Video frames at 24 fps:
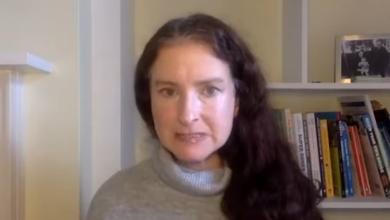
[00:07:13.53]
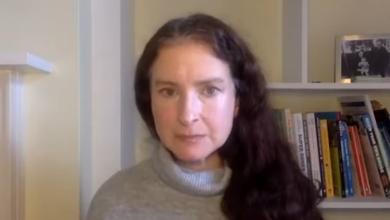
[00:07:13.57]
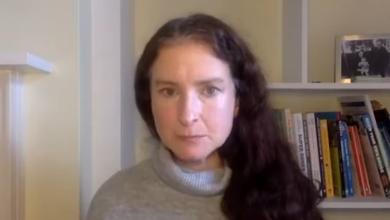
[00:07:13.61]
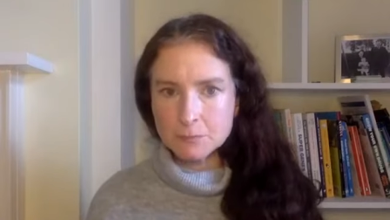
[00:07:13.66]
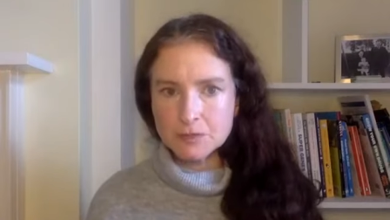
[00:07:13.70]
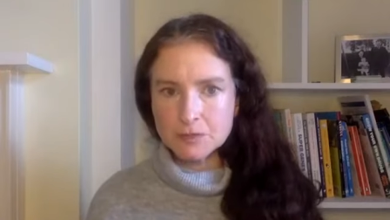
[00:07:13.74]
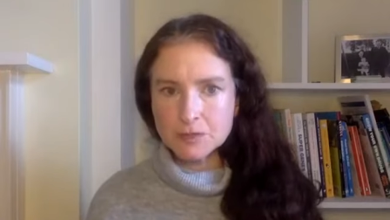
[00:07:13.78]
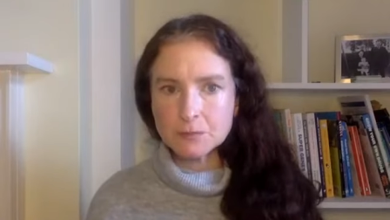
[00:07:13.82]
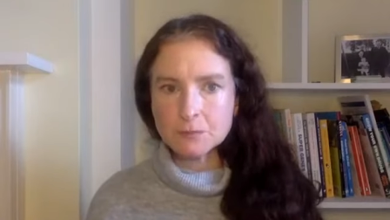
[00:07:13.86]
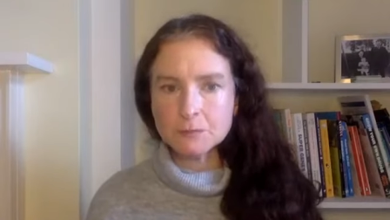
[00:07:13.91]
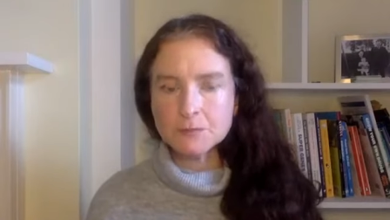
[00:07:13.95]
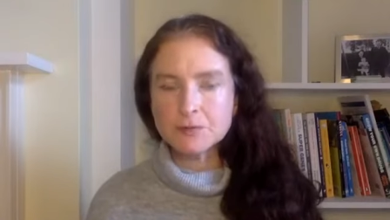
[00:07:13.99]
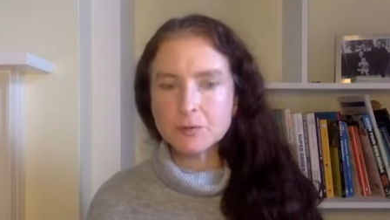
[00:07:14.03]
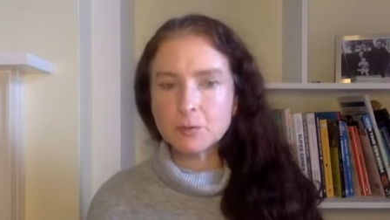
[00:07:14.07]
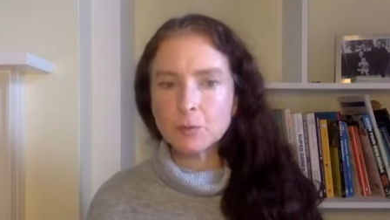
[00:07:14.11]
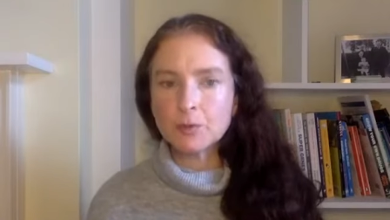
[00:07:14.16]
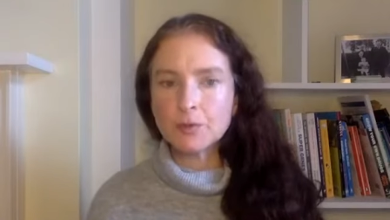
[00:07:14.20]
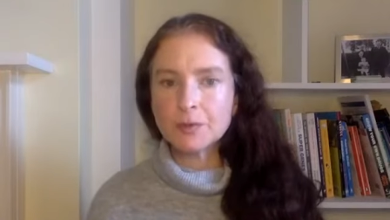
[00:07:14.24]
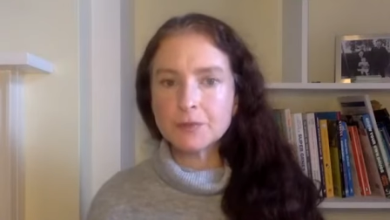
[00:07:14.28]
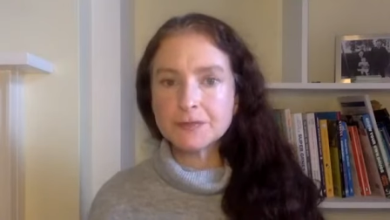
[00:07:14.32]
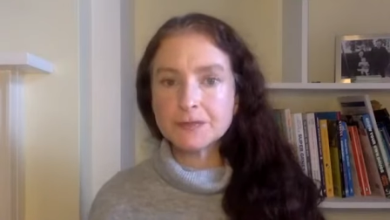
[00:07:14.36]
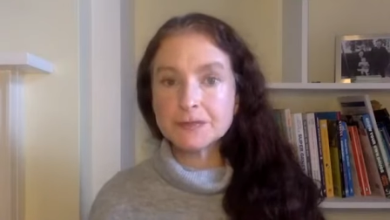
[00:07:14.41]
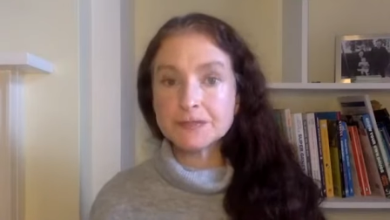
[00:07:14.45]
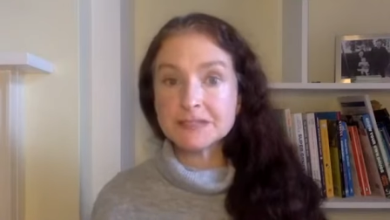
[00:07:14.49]
symptoms
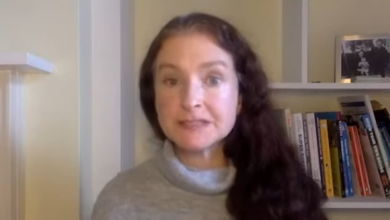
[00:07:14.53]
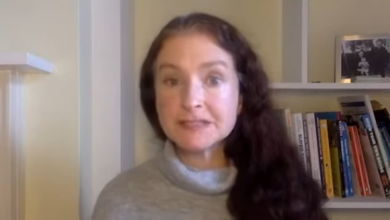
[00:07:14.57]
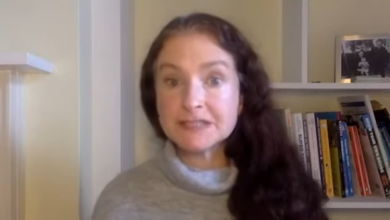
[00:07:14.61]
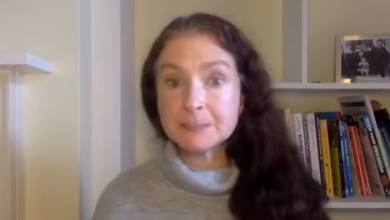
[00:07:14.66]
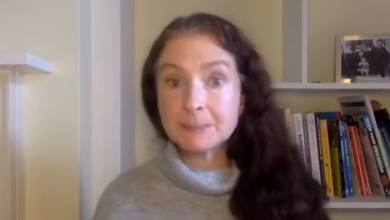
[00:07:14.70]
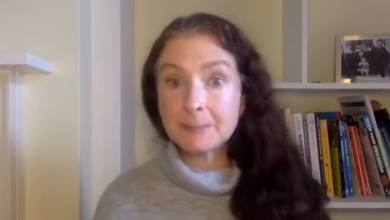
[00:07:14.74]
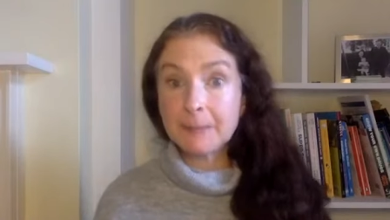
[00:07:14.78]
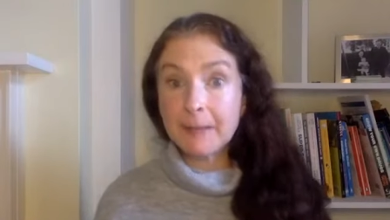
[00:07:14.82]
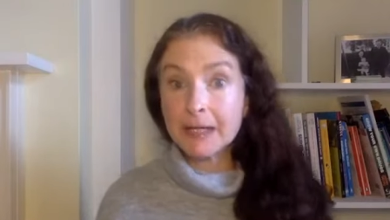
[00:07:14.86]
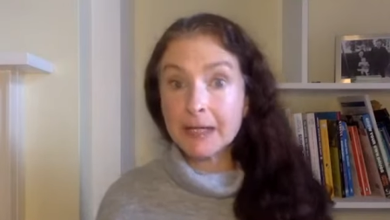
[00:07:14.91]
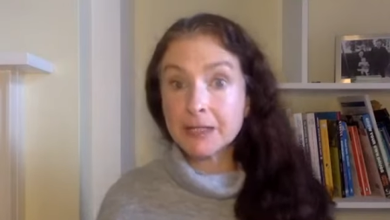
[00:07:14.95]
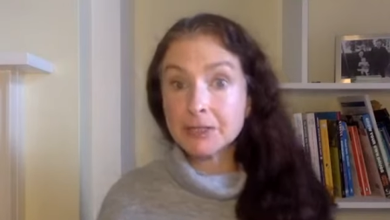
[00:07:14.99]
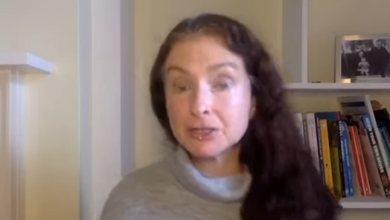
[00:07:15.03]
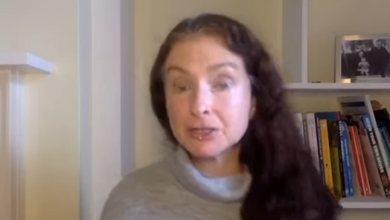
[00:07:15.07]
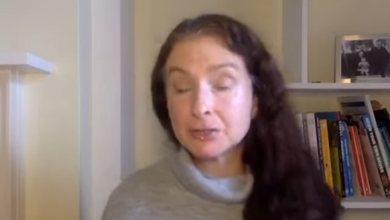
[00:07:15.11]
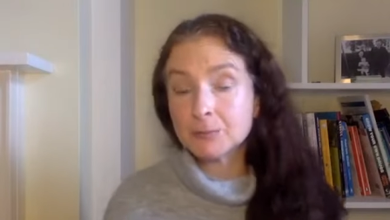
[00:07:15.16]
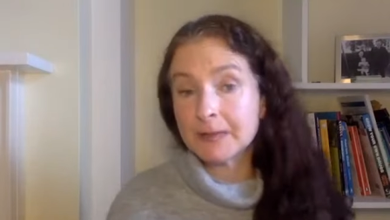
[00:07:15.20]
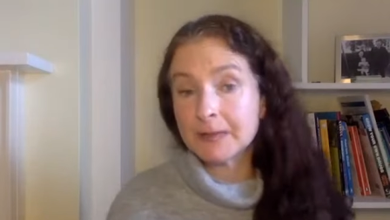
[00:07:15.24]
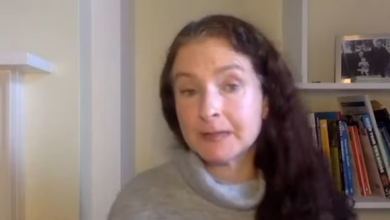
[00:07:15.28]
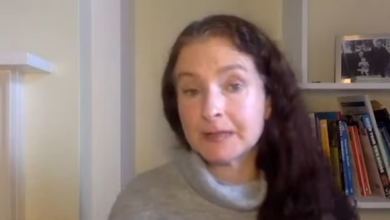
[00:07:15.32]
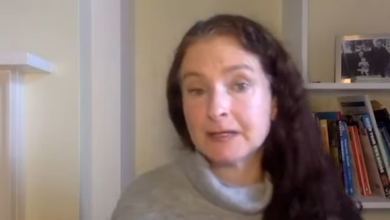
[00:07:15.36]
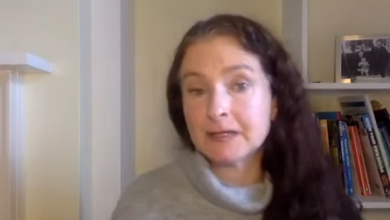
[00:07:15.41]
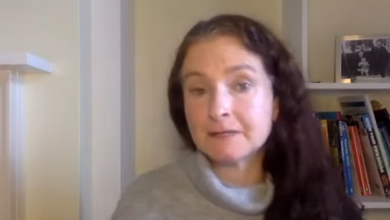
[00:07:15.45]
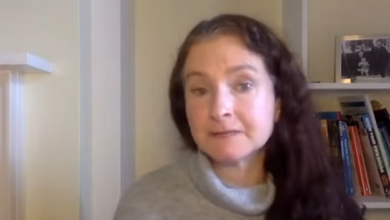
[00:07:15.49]
or you suspect you
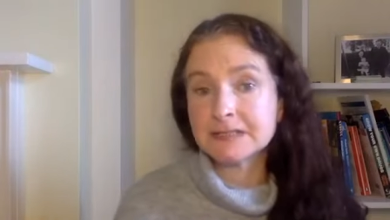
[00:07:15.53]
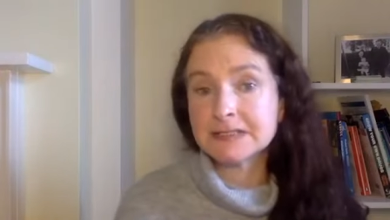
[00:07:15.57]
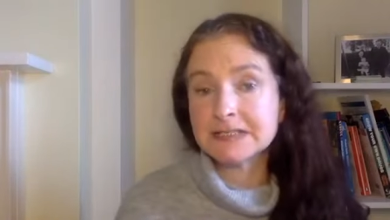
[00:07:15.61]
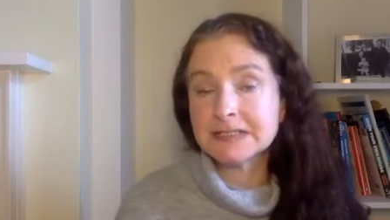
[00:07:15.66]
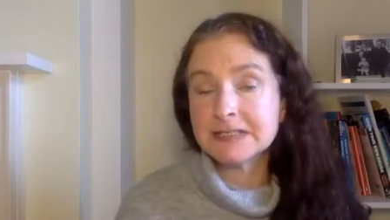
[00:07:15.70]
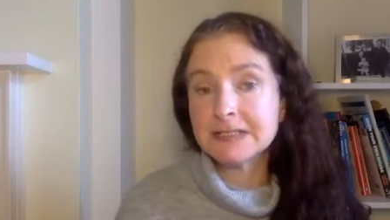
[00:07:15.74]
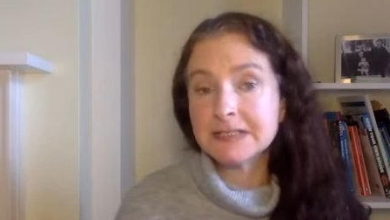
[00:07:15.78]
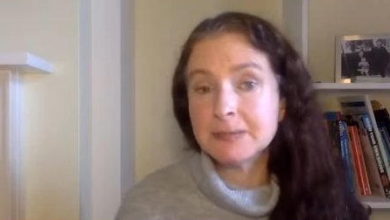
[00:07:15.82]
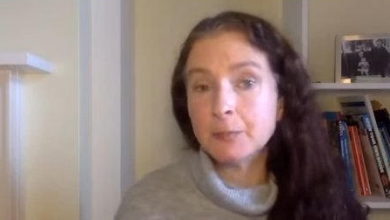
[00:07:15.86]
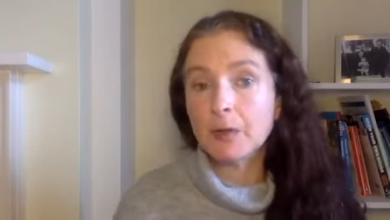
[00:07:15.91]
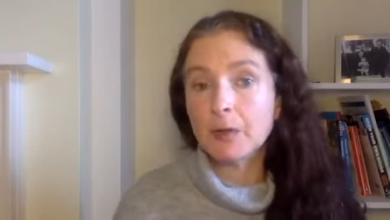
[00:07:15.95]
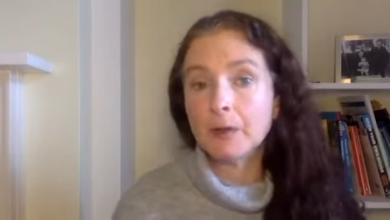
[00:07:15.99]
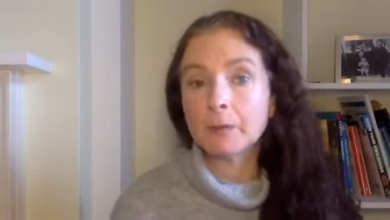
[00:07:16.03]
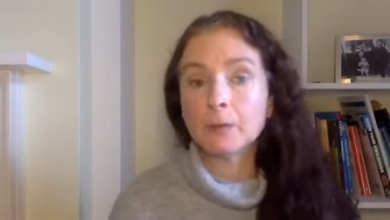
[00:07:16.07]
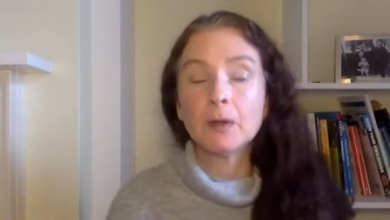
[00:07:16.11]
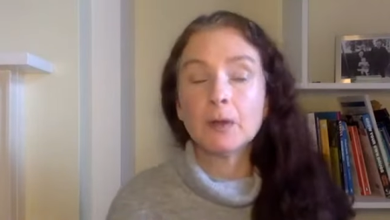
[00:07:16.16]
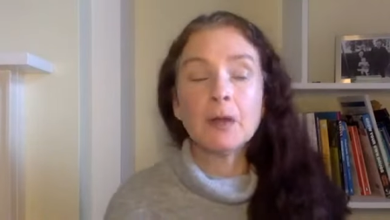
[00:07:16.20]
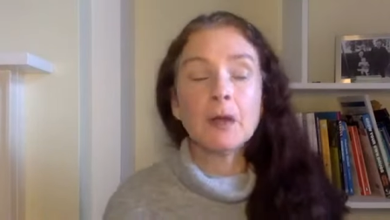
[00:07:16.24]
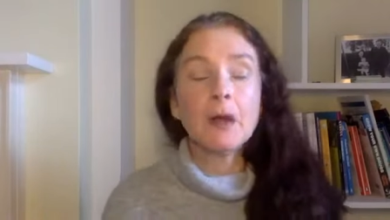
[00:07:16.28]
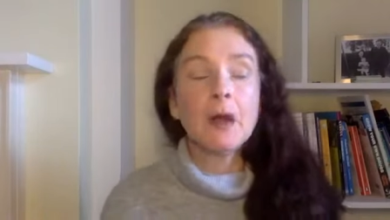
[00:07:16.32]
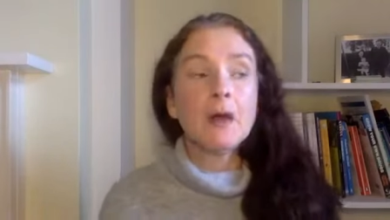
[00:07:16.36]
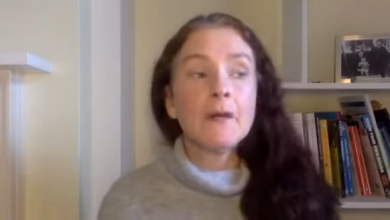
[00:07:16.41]
may have SIBO,